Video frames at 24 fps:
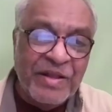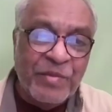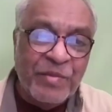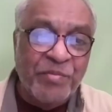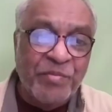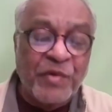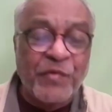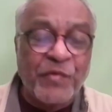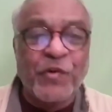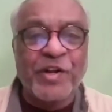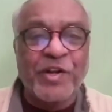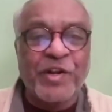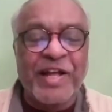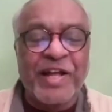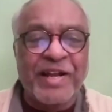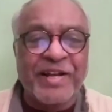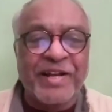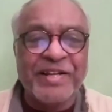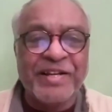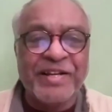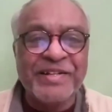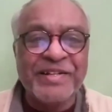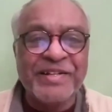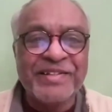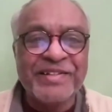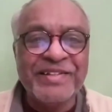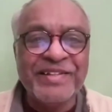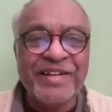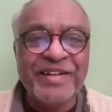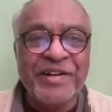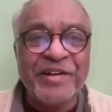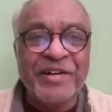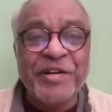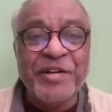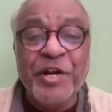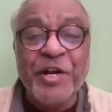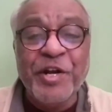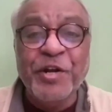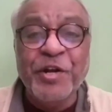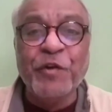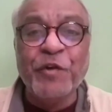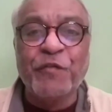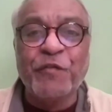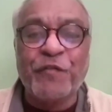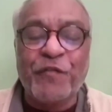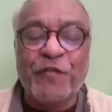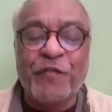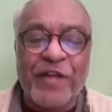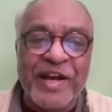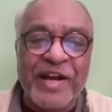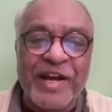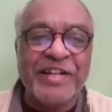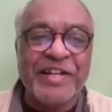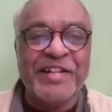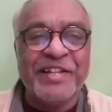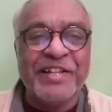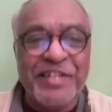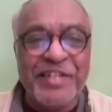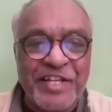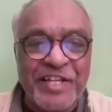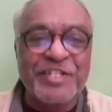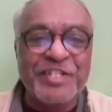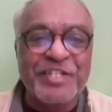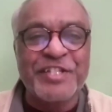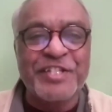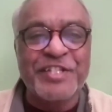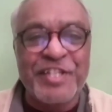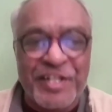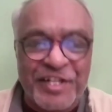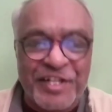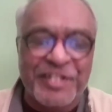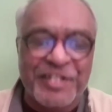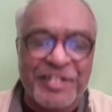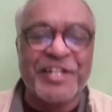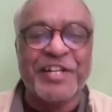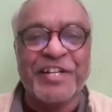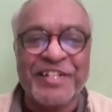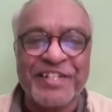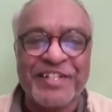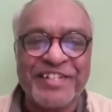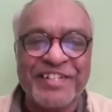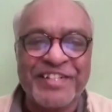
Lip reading: Before that, did you find this session